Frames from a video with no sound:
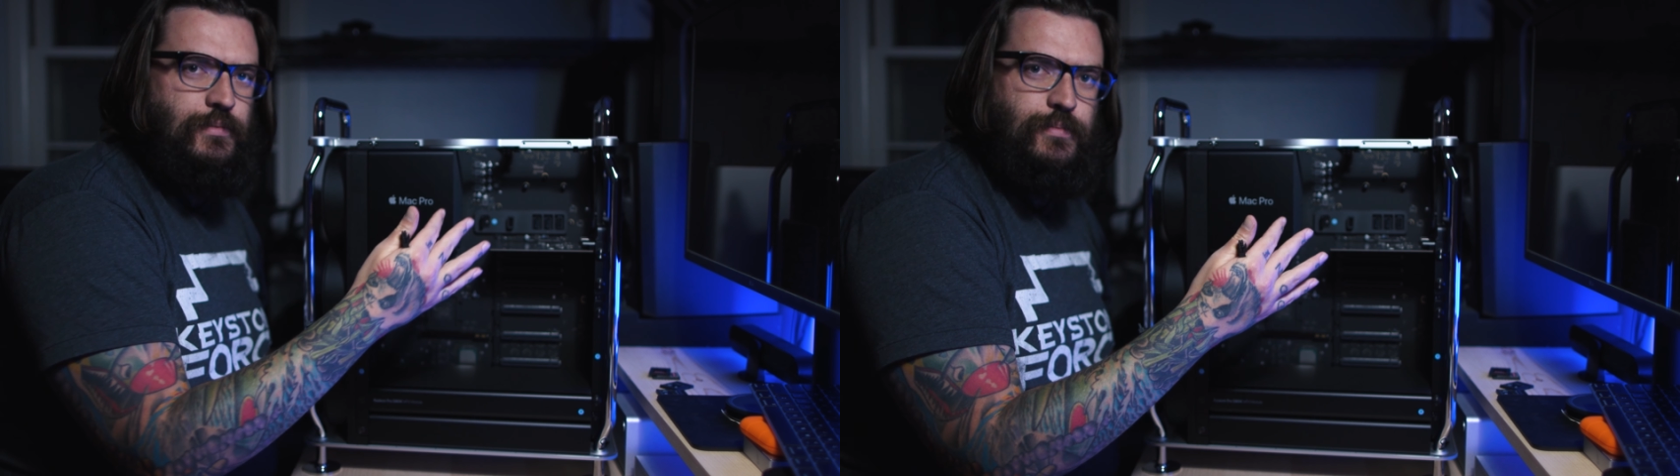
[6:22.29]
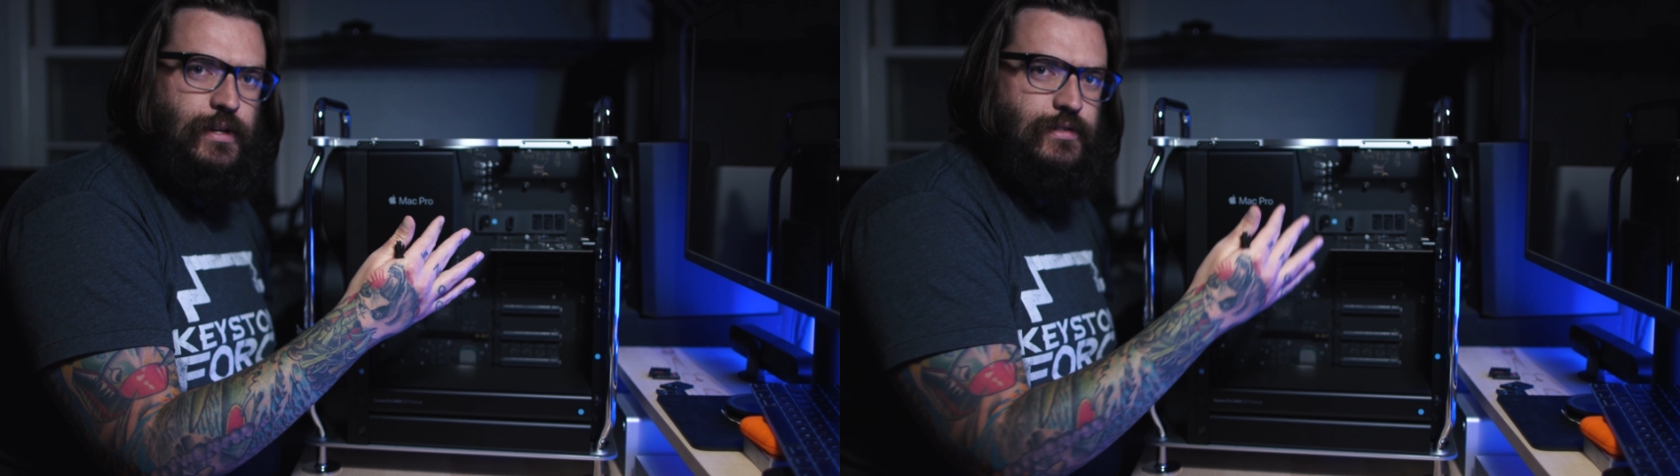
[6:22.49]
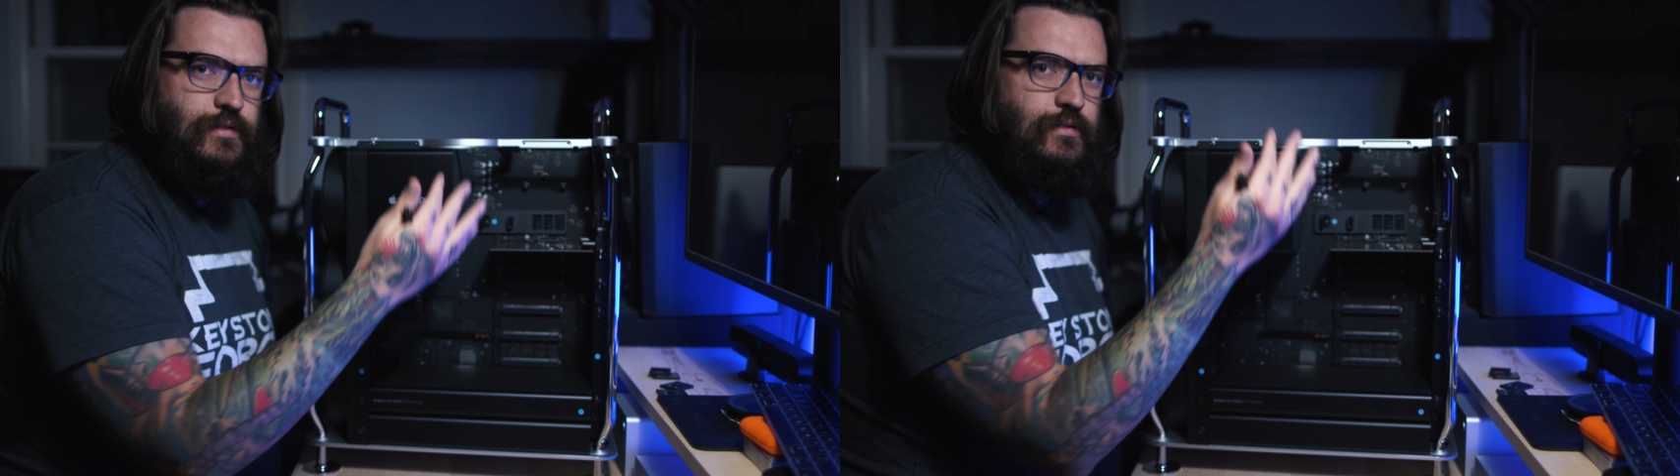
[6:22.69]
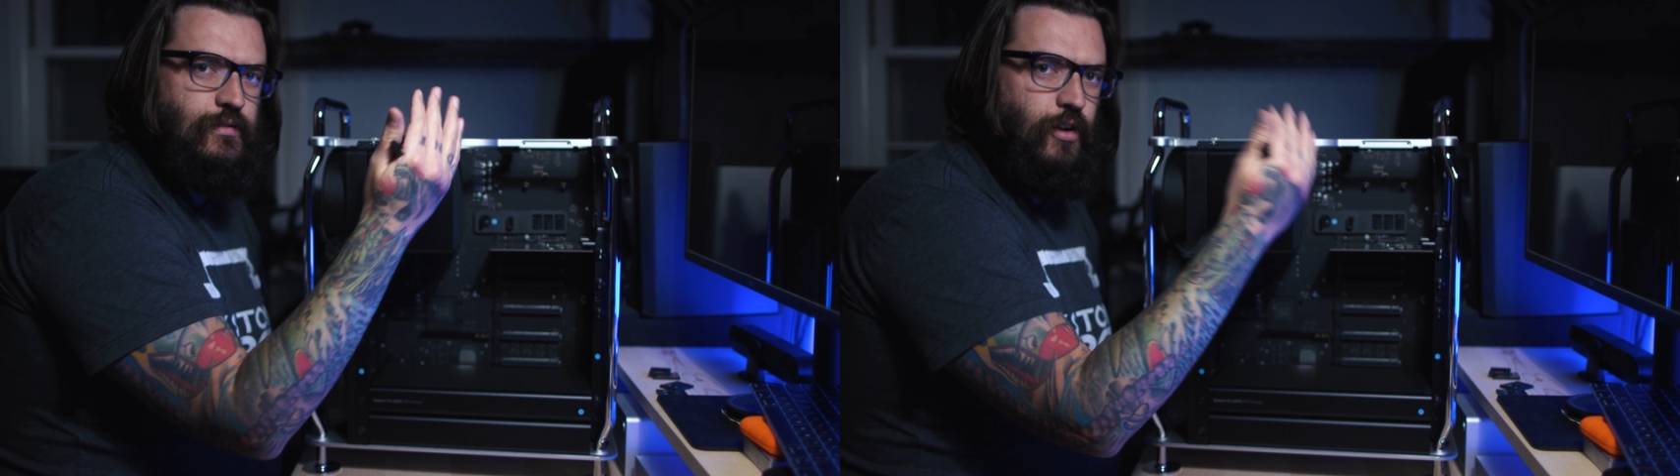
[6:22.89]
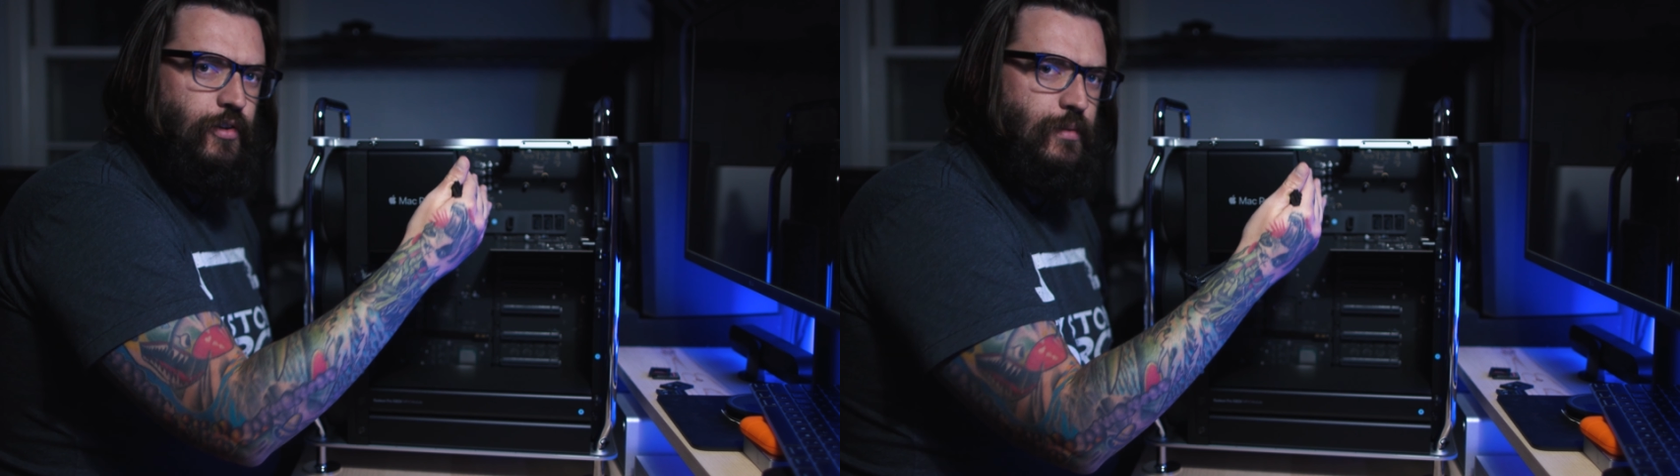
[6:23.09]
space
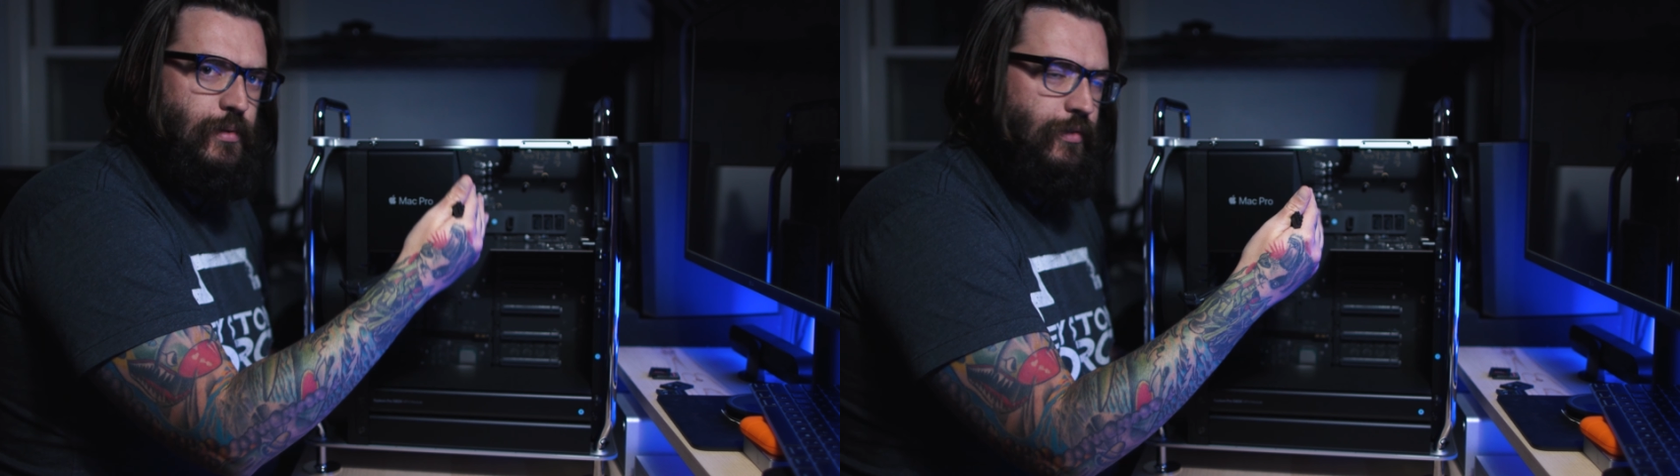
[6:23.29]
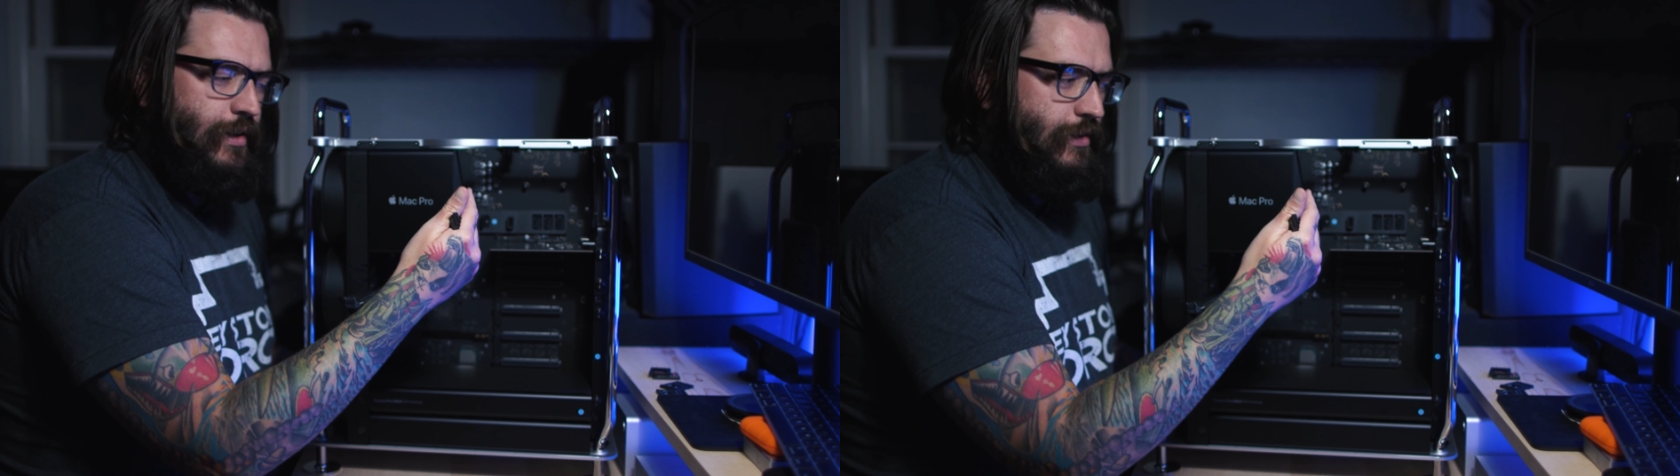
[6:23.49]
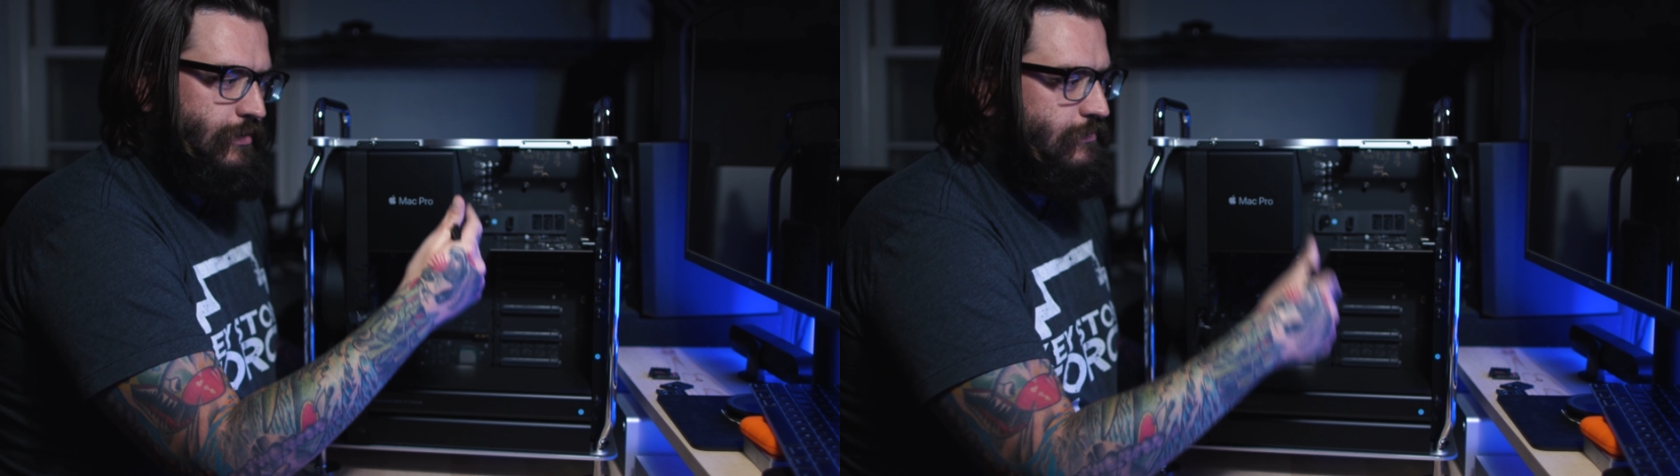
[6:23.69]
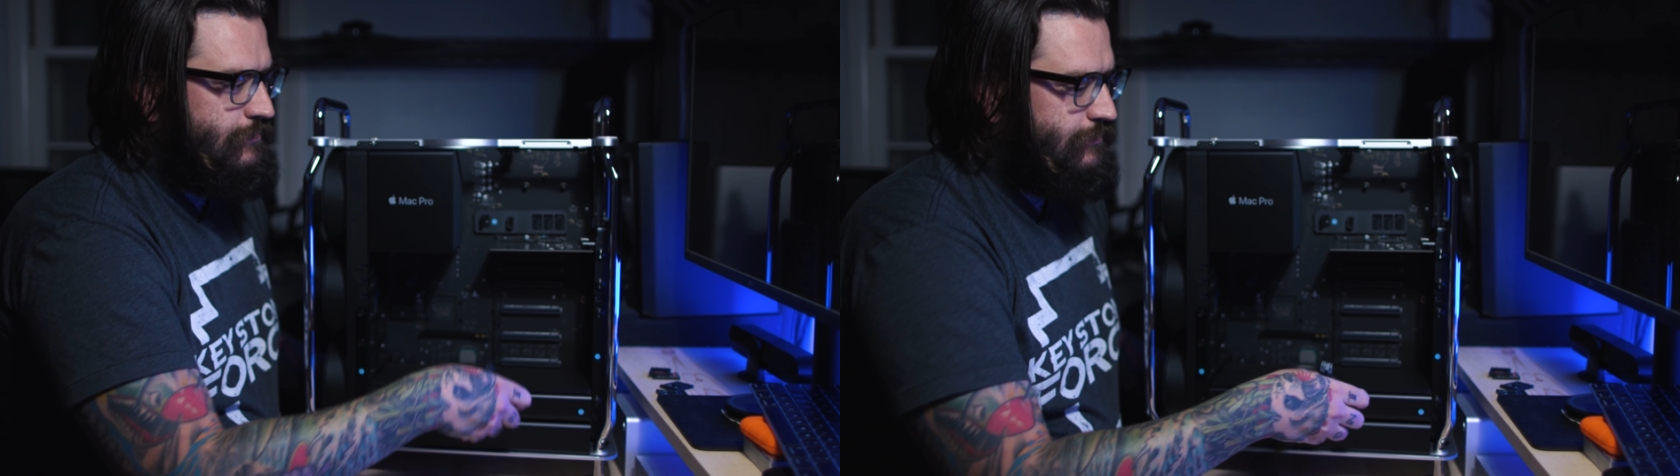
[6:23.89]
already built right in.